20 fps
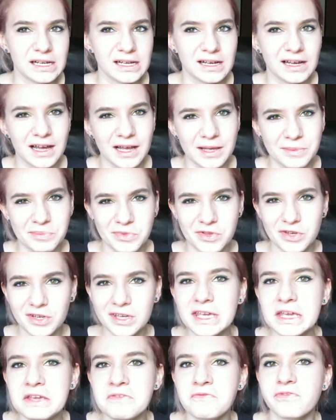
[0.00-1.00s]
I'm
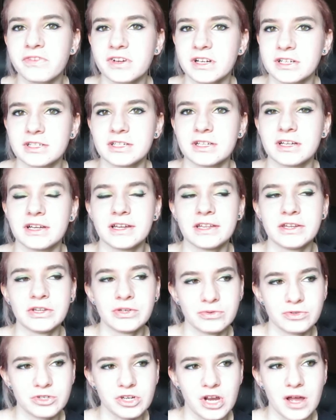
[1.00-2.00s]
looking for a
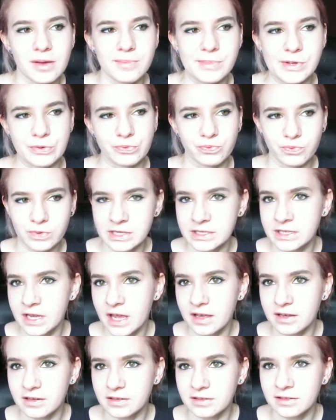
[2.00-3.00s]
new job in
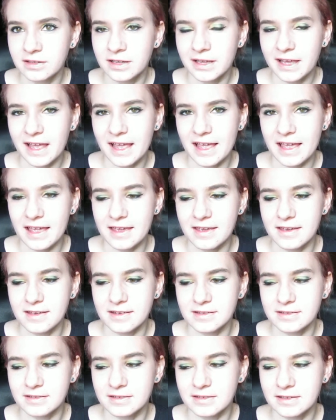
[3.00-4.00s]
retail,
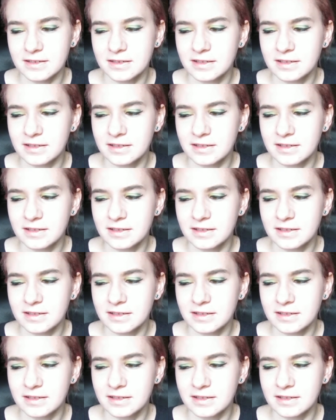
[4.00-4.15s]
and